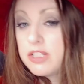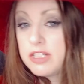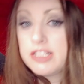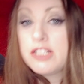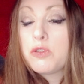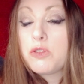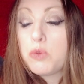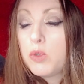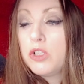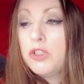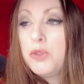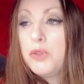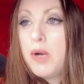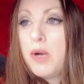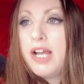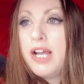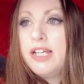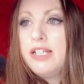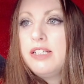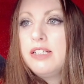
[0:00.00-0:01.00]
It's
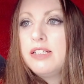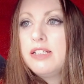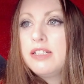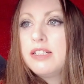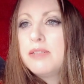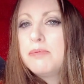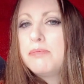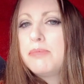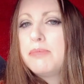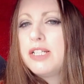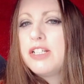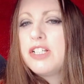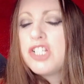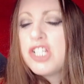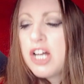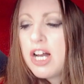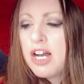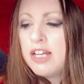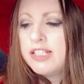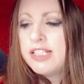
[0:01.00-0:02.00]
worldwide, but
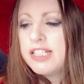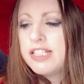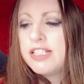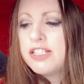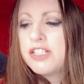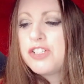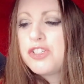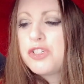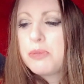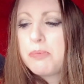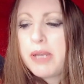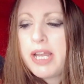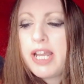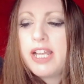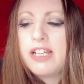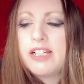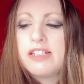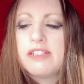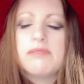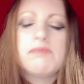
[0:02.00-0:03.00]
not in
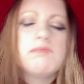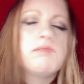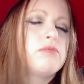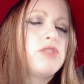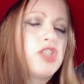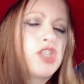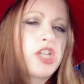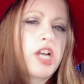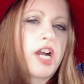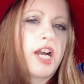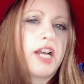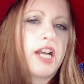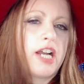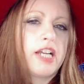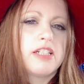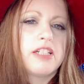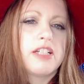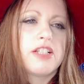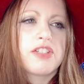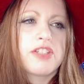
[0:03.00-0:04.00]
Japan,
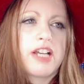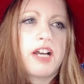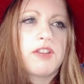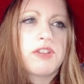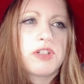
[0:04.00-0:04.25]
China, and South